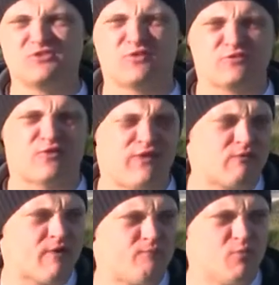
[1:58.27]
just they
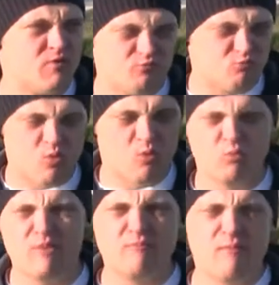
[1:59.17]
think
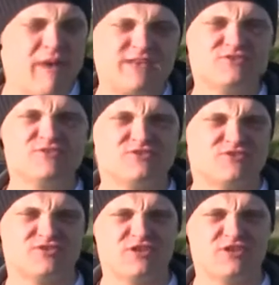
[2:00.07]
we're, we're, we're, peasants.